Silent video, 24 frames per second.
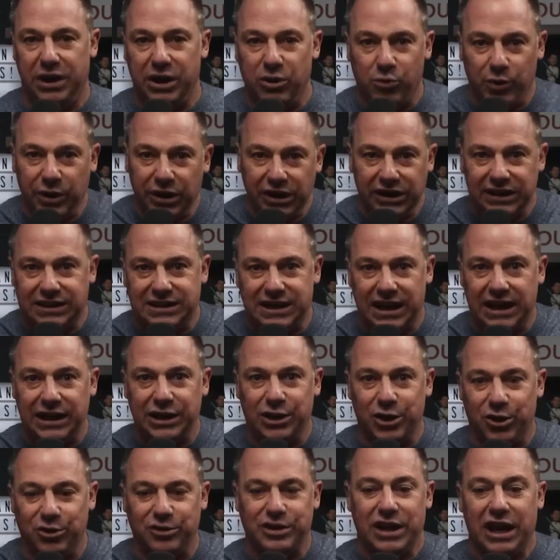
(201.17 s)
real estate
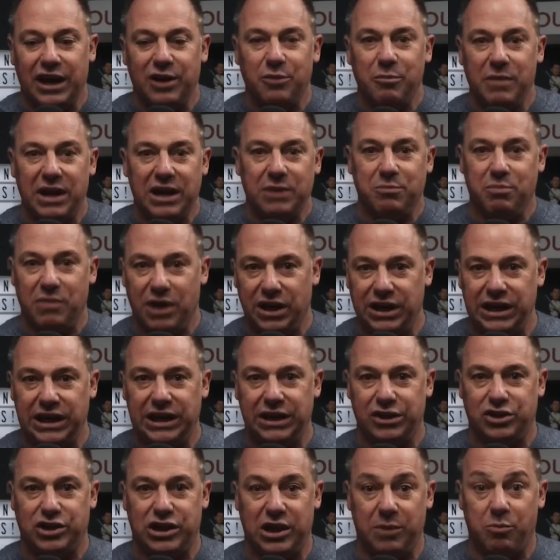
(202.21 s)
knows how to make money a
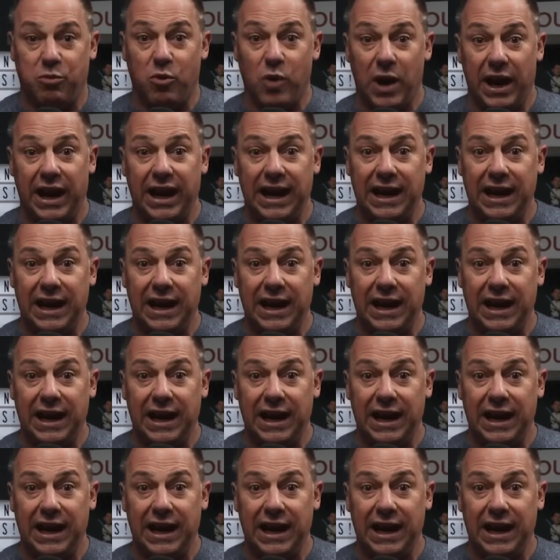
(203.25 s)
cheap way.